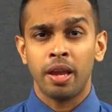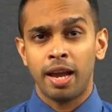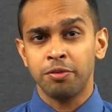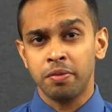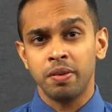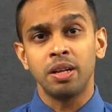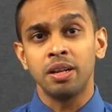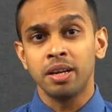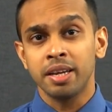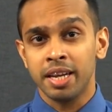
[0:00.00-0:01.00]
and we will
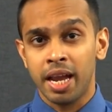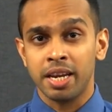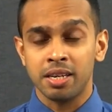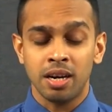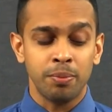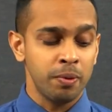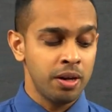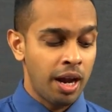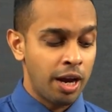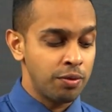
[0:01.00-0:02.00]
heat it up
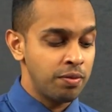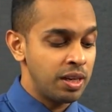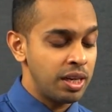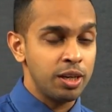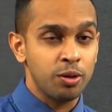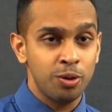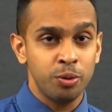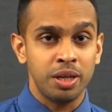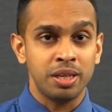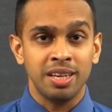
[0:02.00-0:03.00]
and we will
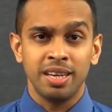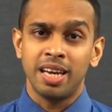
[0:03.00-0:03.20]
include it